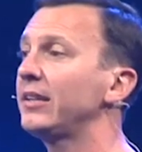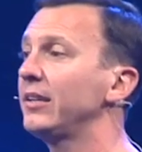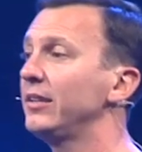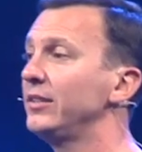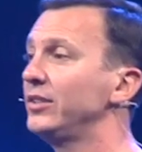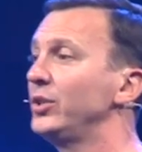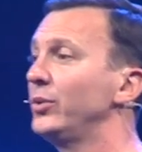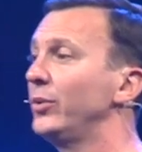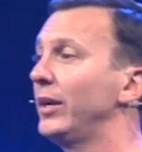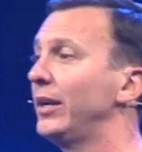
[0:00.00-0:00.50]
can
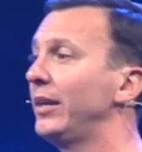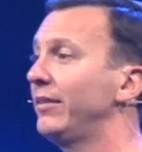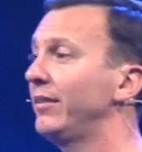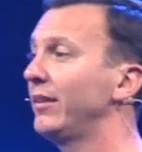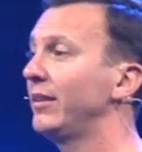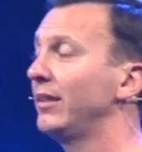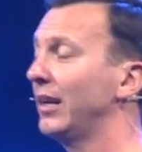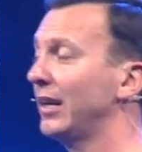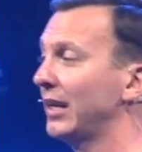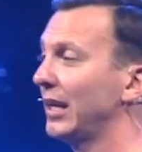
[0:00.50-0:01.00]
do
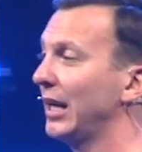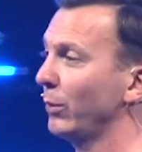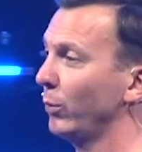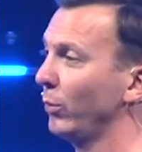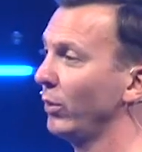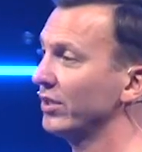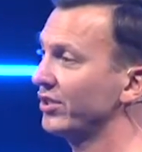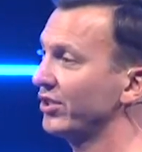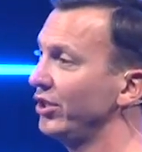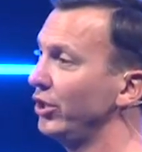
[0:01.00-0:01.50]
anything that God
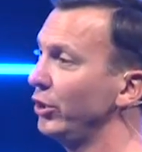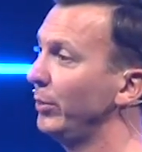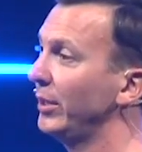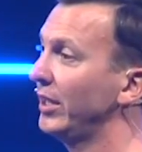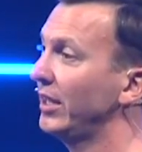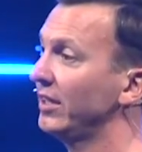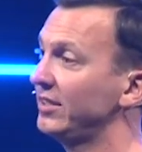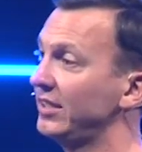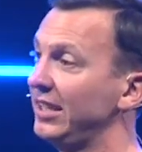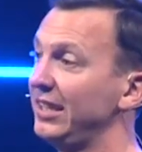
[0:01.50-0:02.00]
wants to do
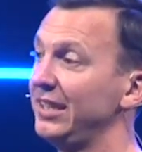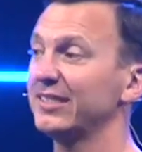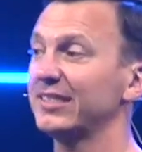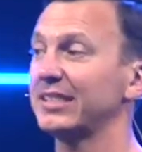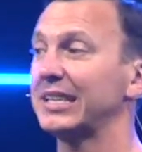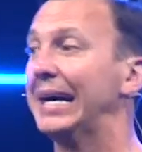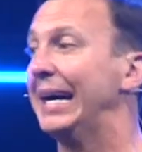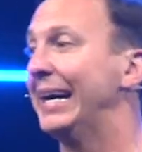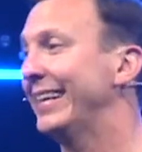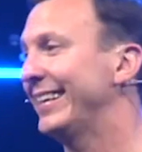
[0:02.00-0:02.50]
because He is
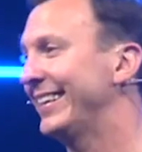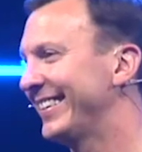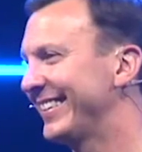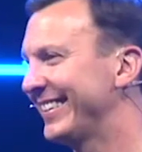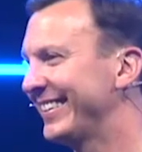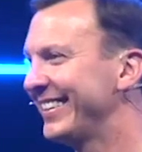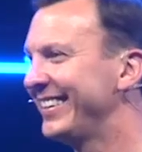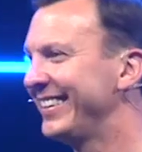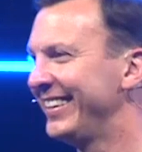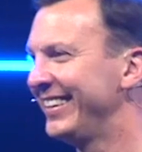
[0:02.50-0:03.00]
God.
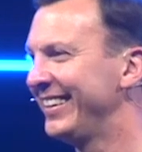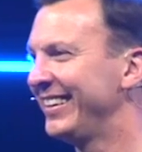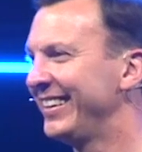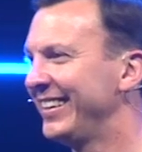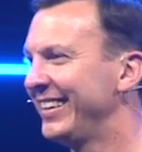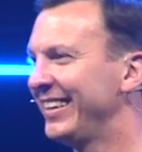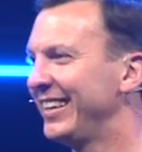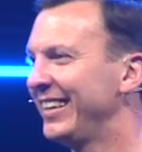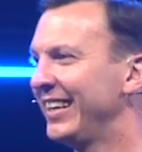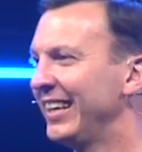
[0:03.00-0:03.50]

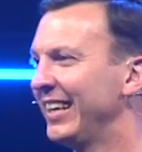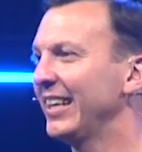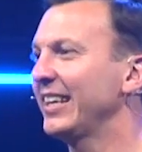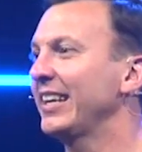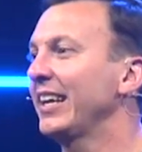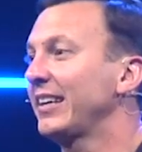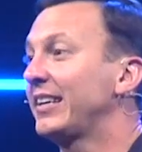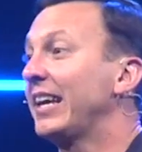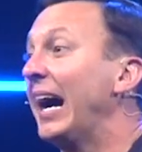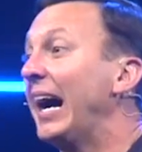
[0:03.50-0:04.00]

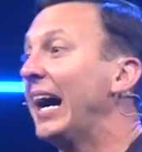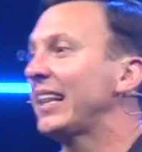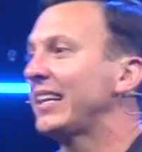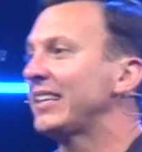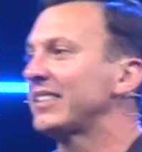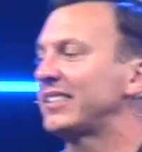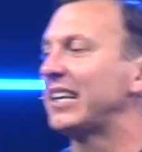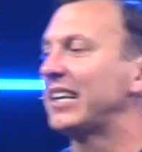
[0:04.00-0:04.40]
God is